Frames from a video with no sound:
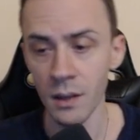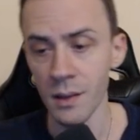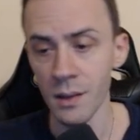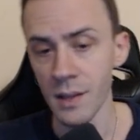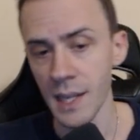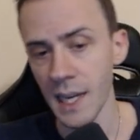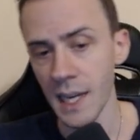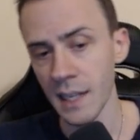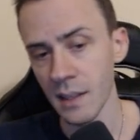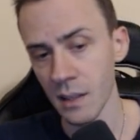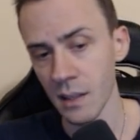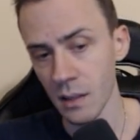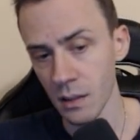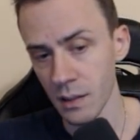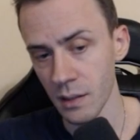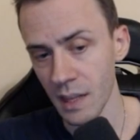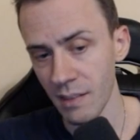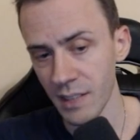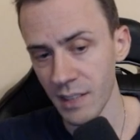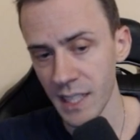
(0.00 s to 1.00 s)
Then
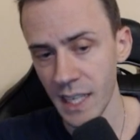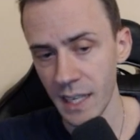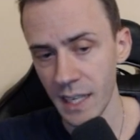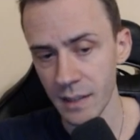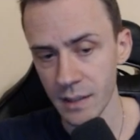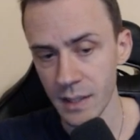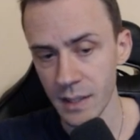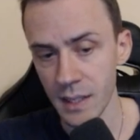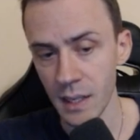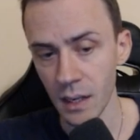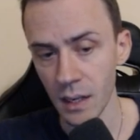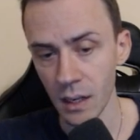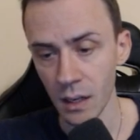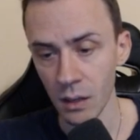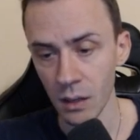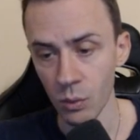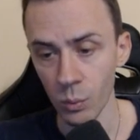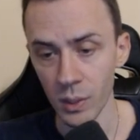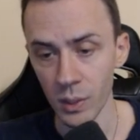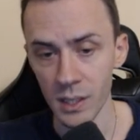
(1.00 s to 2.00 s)
navigate
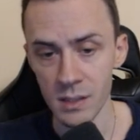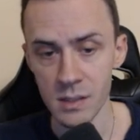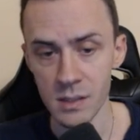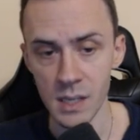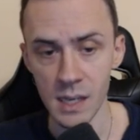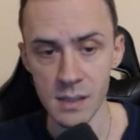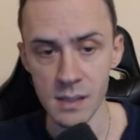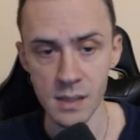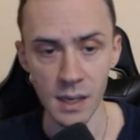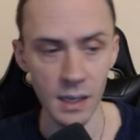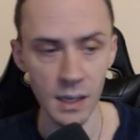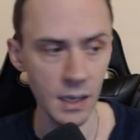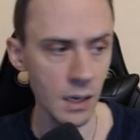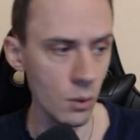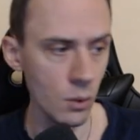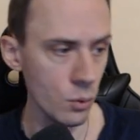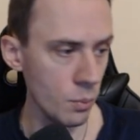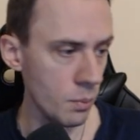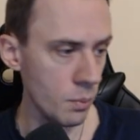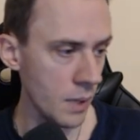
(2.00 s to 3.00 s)
here when it says
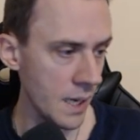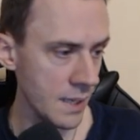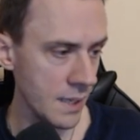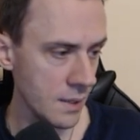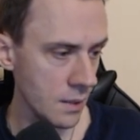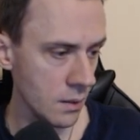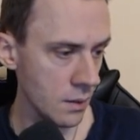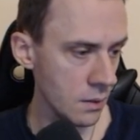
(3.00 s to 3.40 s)
account binding.